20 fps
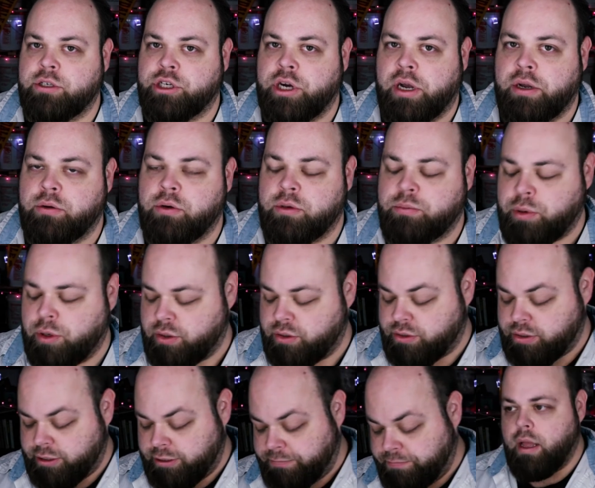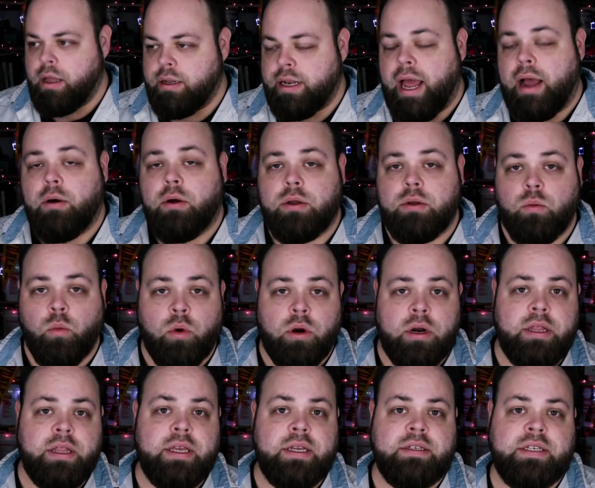genre, personally. Now,
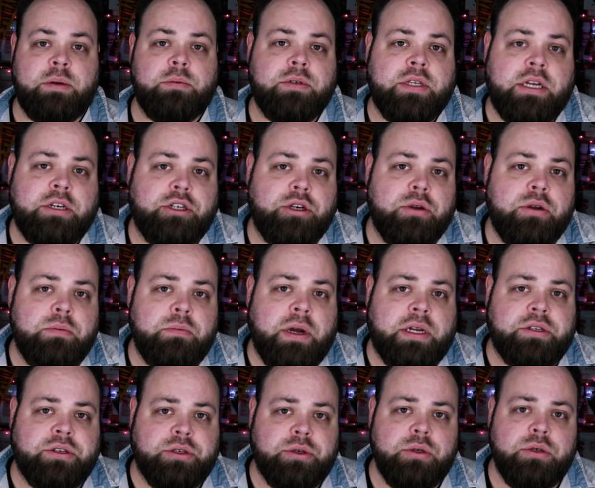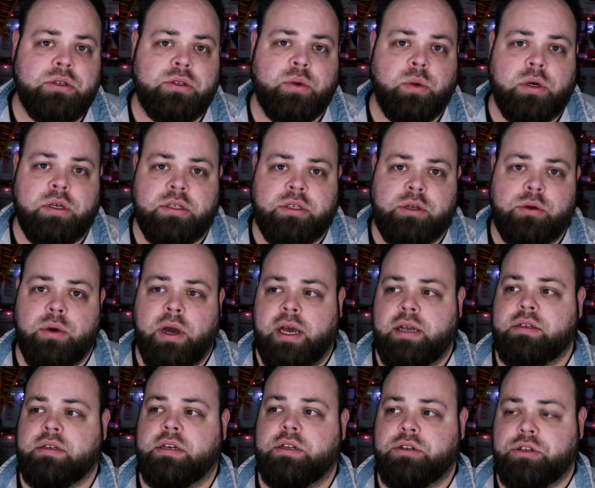one of the examples I showed to my students was you
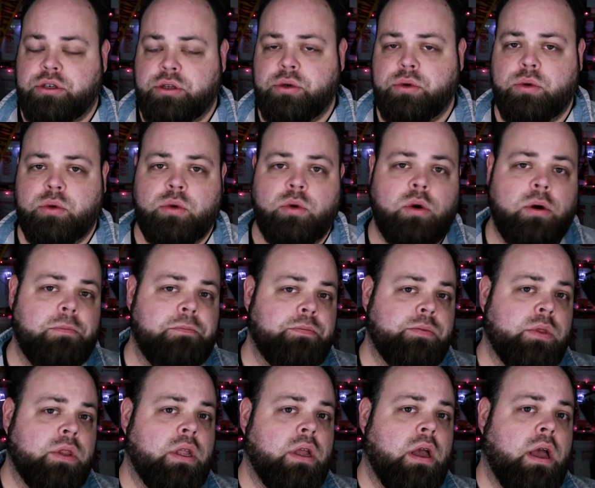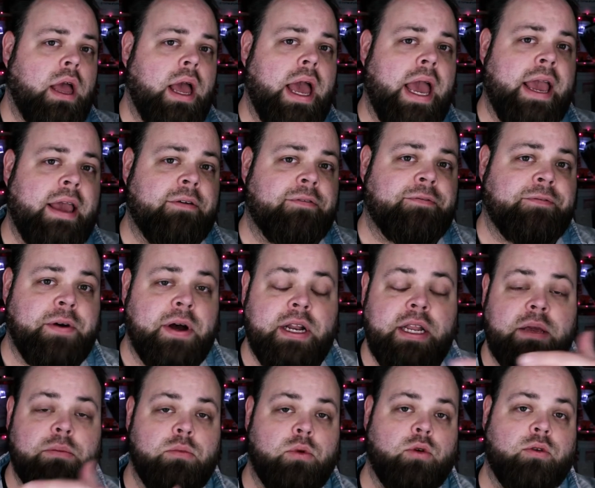guys could do a
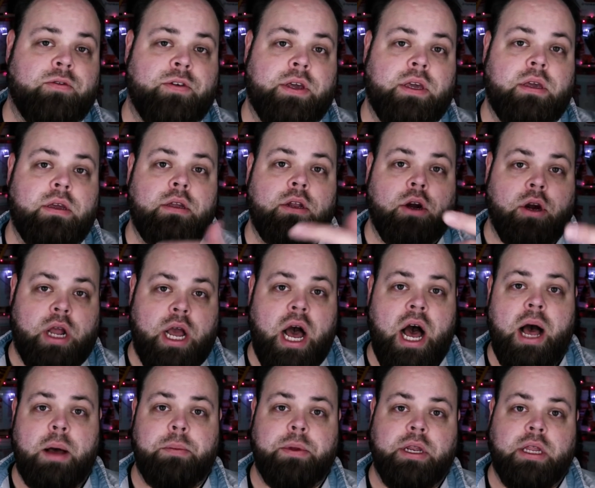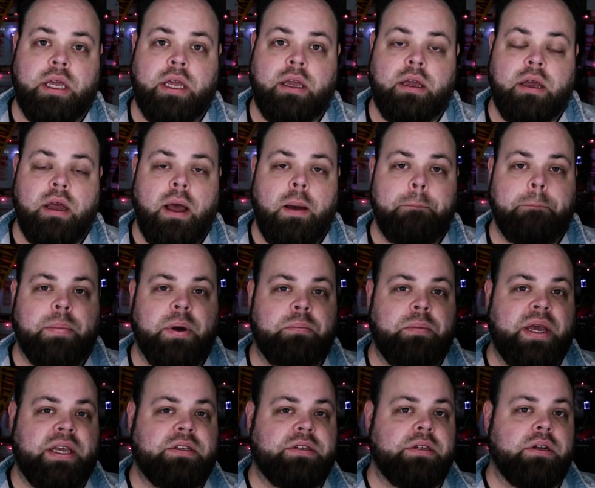funny movie, your comedy, but
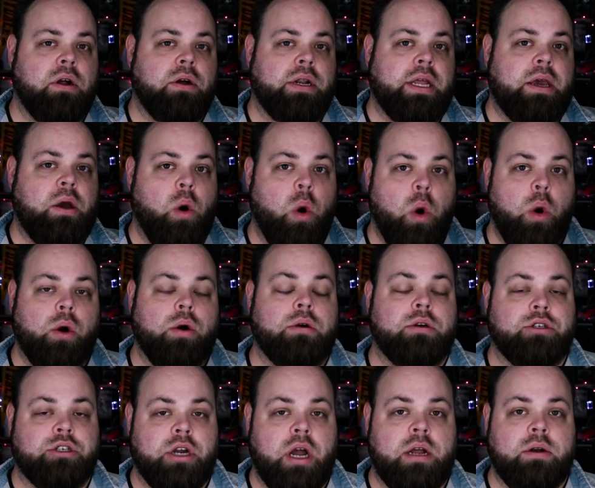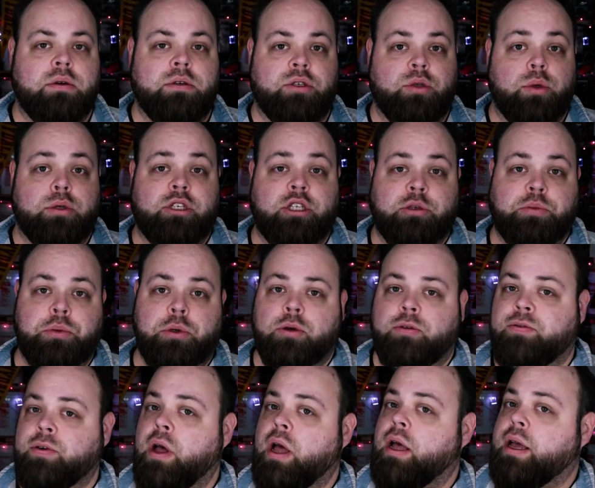based it on a horror genre. So a
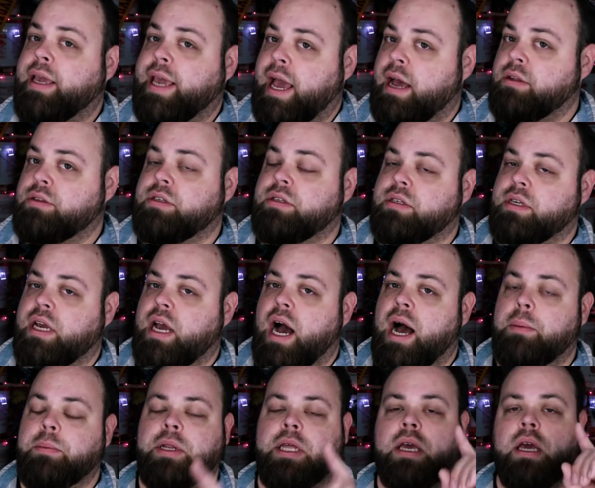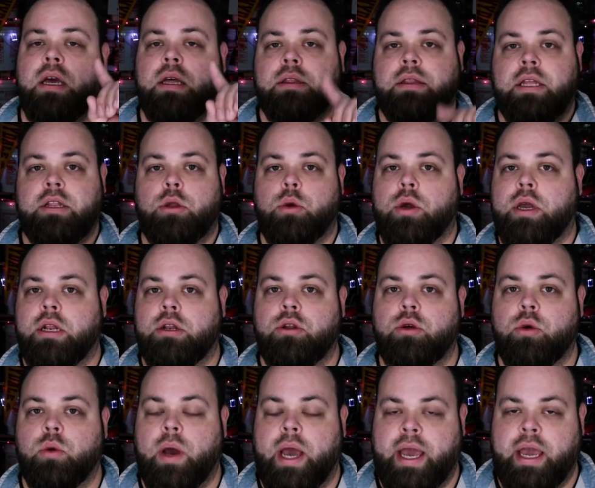spoof counts as a comedy. Then you can
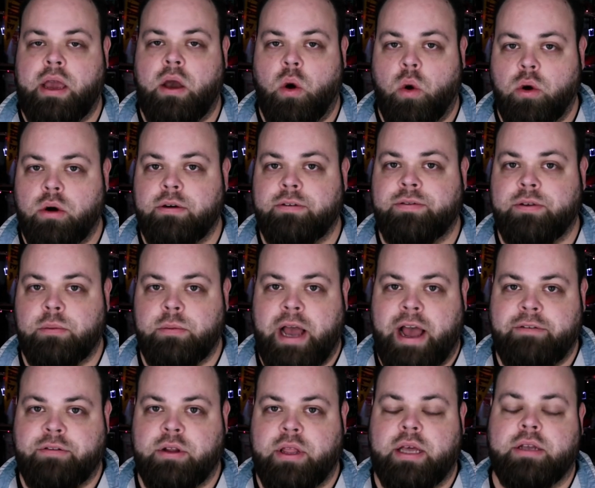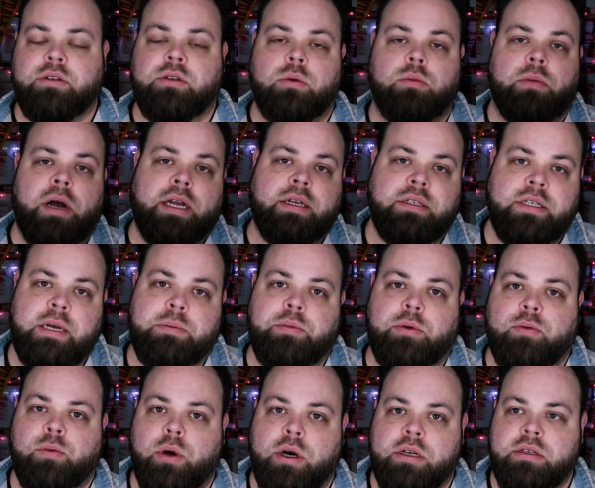do a horror film after that. So my
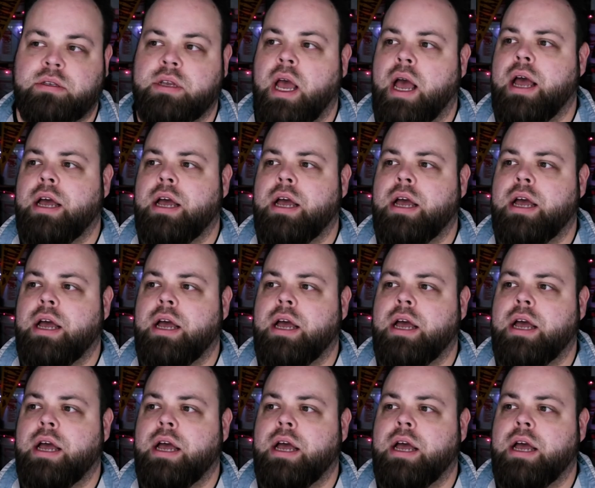example was